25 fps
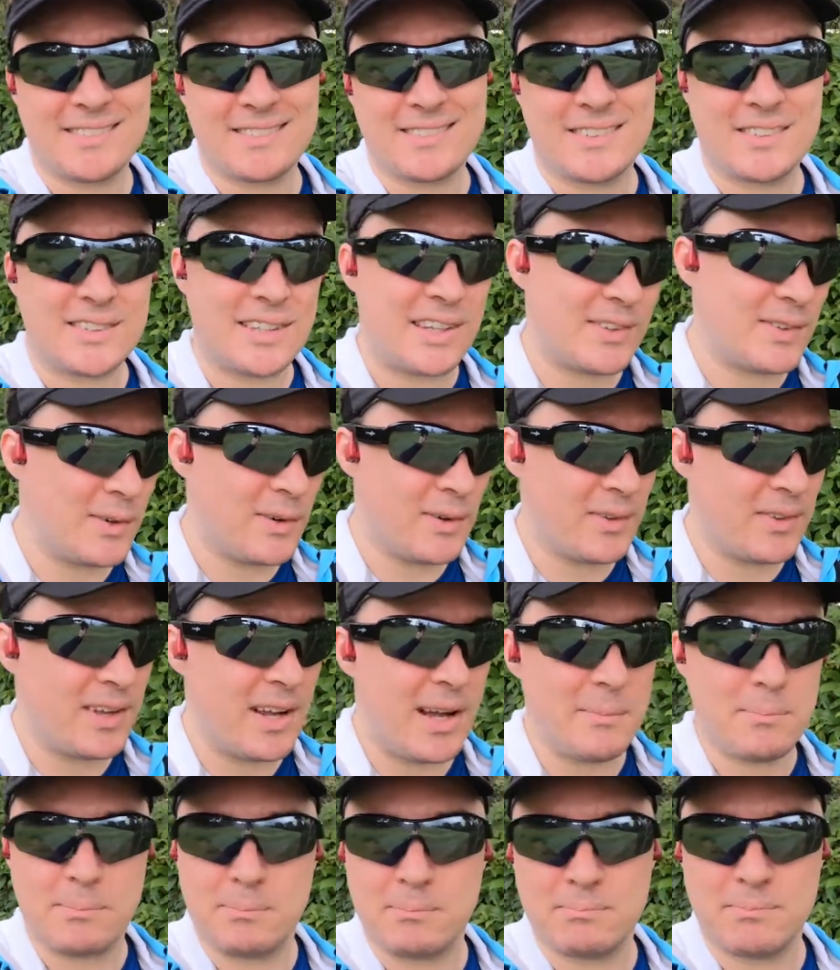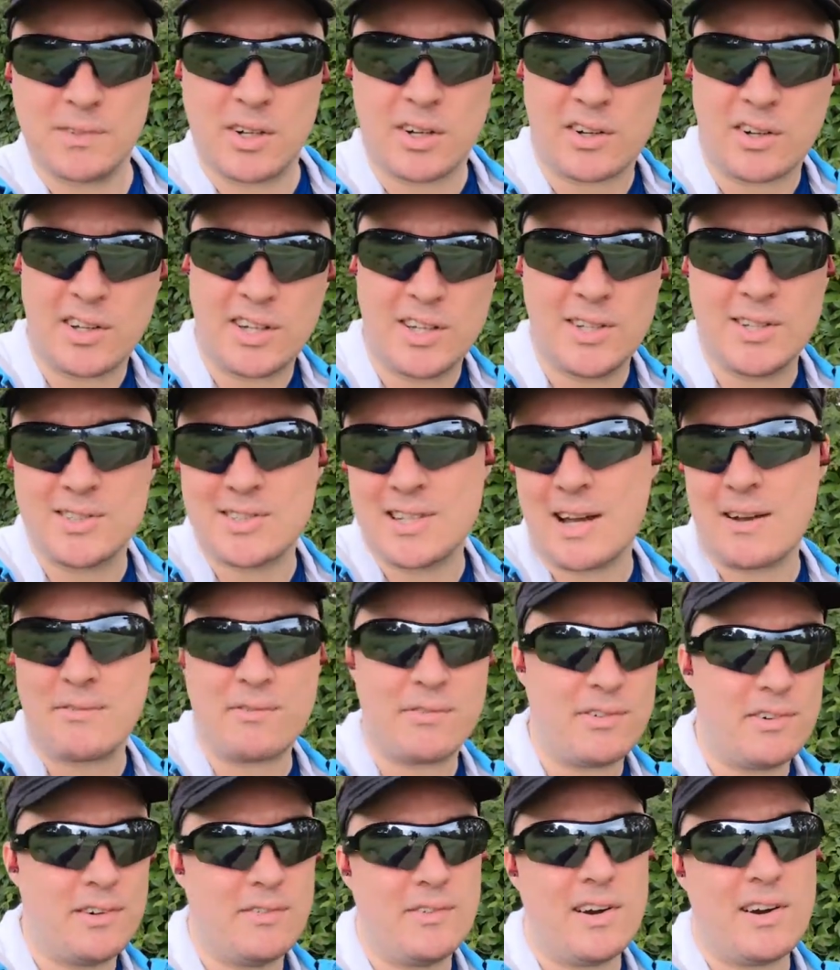because I thought I'm not going to use that
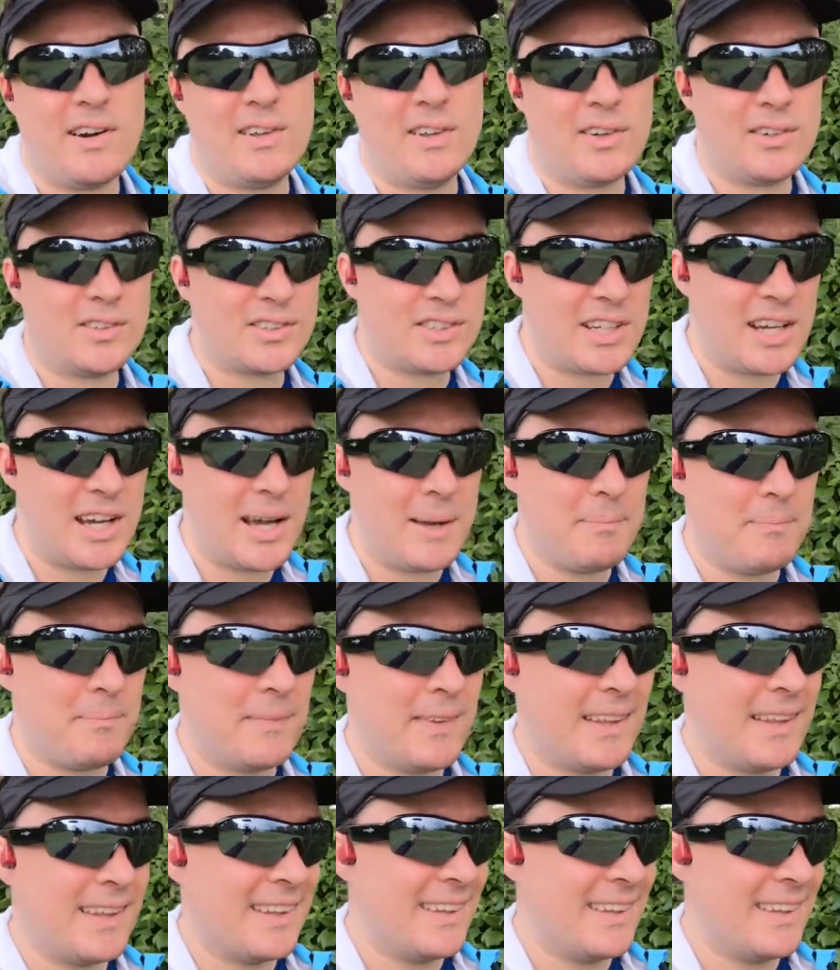for a very long time.